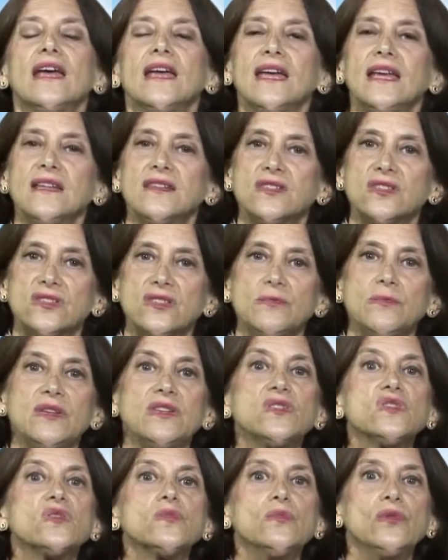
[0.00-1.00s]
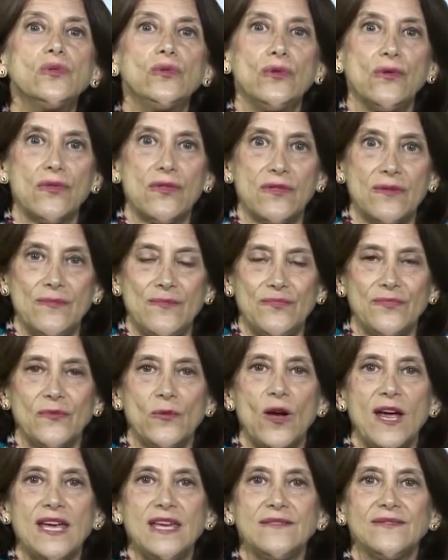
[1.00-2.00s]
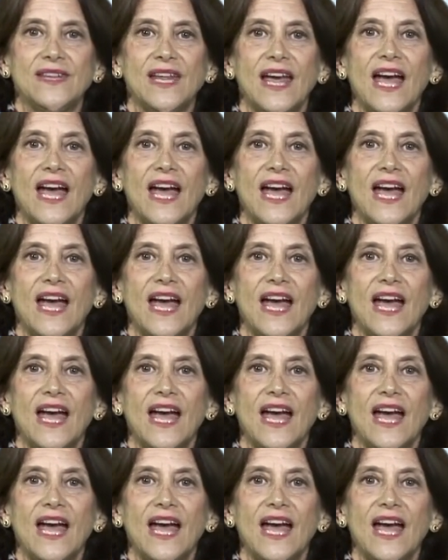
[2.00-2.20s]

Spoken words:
it's to be smooth, right?